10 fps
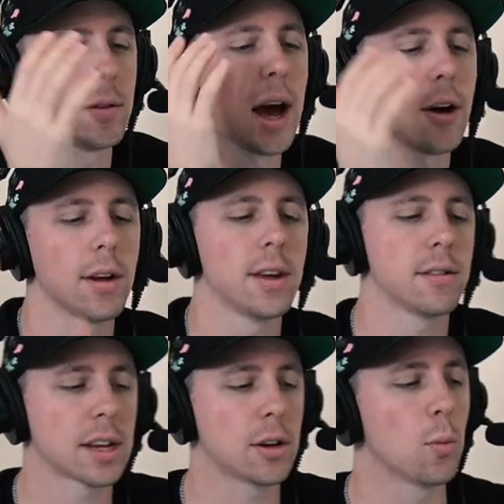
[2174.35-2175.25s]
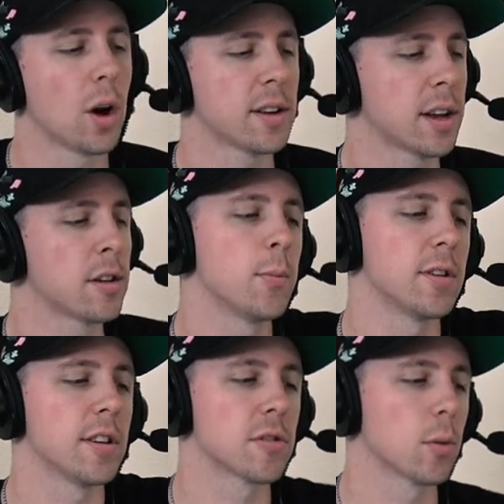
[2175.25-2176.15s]
out, it's like you want to get to a
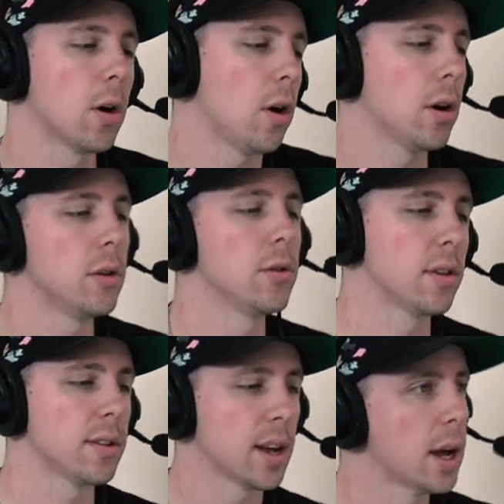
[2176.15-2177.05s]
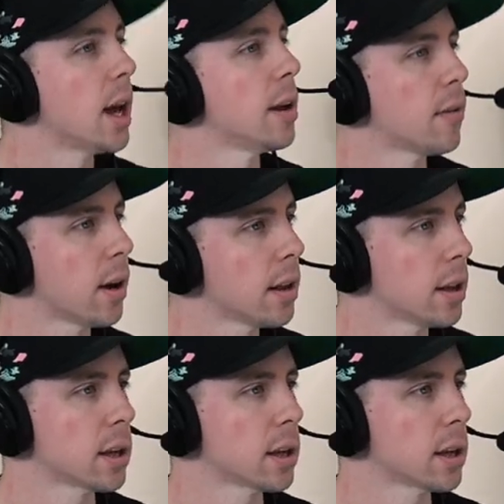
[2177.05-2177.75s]
position where all you do is edit, right?